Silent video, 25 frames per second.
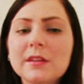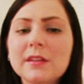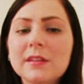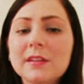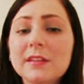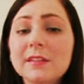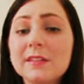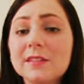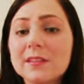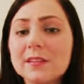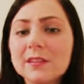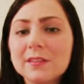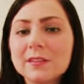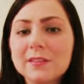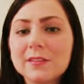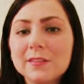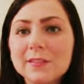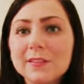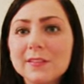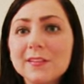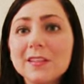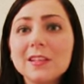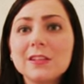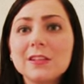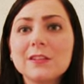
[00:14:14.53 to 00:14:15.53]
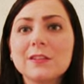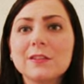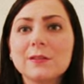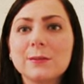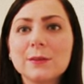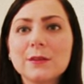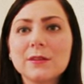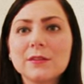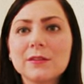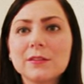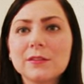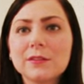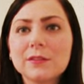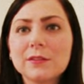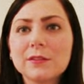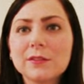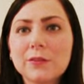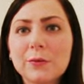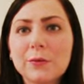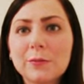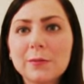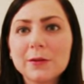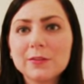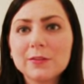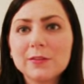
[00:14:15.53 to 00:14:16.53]
necessarily see just because there's
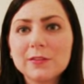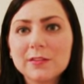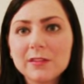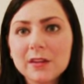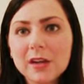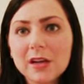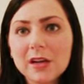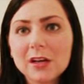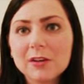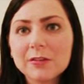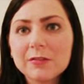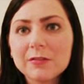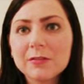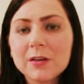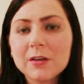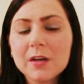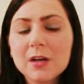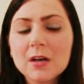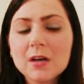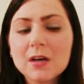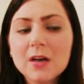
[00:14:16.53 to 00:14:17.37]
so much stuff,